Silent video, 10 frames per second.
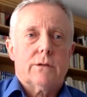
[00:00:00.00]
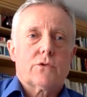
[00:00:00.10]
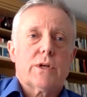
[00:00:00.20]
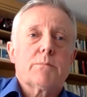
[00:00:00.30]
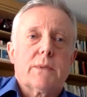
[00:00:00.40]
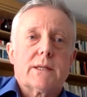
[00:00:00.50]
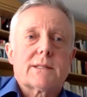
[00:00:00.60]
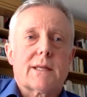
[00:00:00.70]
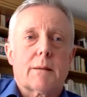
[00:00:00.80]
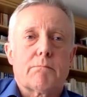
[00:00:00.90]

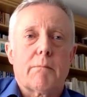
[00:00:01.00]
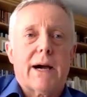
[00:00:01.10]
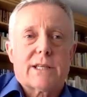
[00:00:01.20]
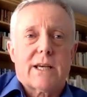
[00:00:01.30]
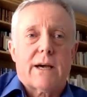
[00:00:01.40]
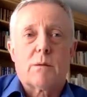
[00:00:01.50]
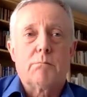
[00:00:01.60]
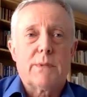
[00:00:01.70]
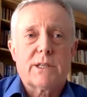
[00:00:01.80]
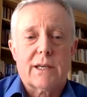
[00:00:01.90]
treatments that might have
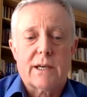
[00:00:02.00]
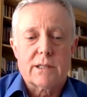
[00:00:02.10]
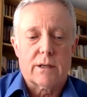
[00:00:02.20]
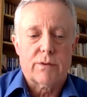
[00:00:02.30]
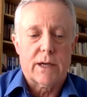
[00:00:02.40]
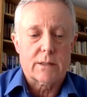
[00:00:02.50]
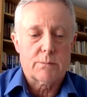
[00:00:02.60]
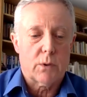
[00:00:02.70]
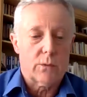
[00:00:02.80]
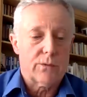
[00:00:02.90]
some mitigating effect,
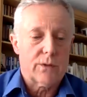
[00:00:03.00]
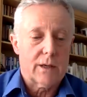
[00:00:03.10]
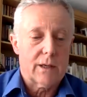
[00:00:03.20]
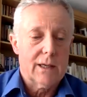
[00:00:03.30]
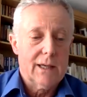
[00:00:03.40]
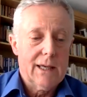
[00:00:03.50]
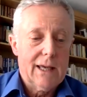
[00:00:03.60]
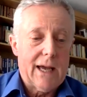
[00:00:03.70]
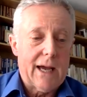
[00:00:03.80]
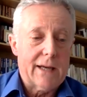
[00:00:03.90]
both
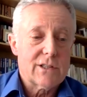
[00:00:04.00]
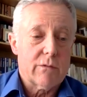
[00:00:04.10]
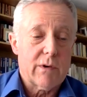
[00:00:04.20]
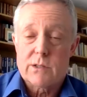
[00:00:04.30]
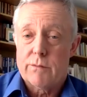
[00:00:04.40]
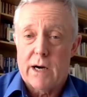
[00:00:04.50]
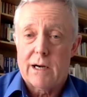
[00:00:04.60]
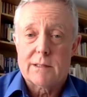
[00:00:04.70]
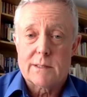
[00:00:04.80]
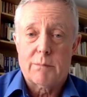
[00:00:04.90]

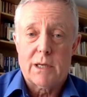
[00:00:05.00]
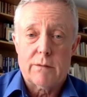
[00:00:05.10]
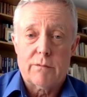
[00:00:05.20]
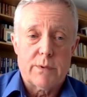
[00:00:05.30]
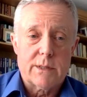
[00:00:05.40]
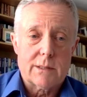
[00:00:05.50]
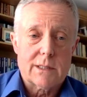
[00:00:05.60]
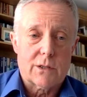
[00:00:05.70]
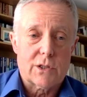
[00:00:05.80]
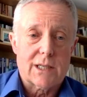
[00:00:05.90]
antiretrovirals, I believe, have been
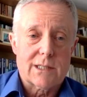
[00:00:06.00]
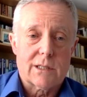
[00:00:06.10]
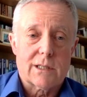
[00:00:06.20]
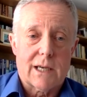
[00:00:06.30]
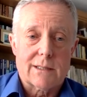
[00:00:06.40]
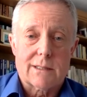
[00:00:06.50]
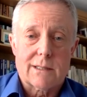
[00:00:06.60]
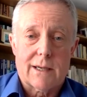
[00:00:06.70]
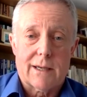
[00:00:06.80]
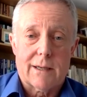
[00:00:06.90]
suggested as
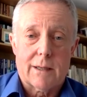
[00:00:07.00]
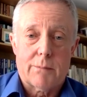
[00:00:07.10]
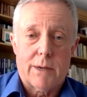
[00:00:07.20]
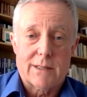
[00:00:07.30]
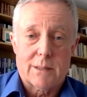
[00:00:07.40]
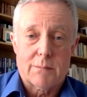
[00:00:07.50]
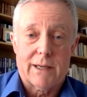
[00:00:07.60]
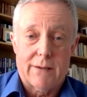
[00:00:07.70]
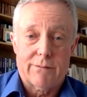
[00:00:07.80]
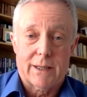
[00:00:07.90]
possibly
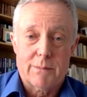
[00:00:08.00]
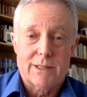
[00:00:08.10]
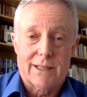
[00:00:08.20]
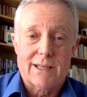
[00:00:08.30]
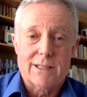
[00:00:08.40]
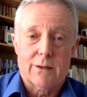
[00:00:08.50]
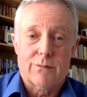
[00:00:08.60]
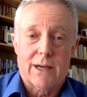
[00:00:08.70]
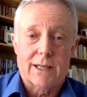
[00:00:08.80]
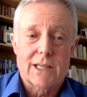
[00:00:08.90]
having a mitigating
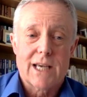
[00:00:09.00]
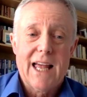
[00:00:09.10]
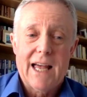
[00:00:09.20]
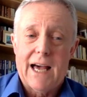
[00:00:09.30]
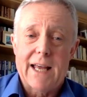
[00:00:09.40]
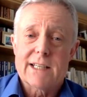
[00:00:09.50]
effect, and